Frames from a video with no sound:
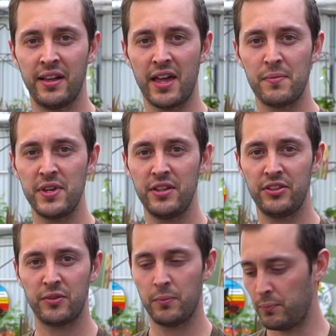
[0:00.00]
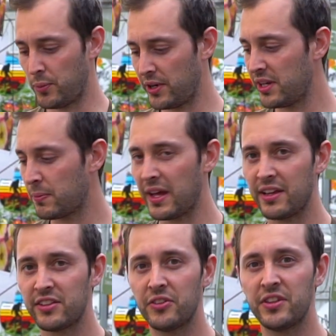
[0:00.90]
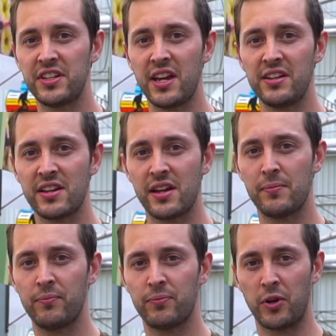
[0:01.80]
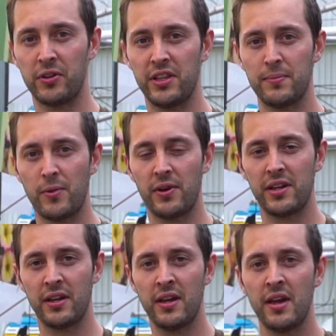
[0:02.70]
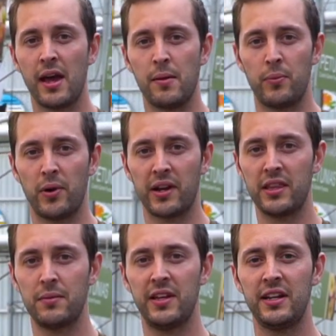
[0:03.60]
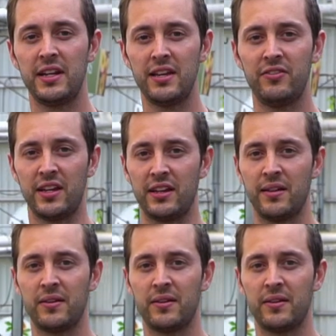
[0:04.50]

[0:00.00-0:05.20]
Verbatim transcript: That means putting your plants out in the daytime, early in the morning, and bringing them in in evening.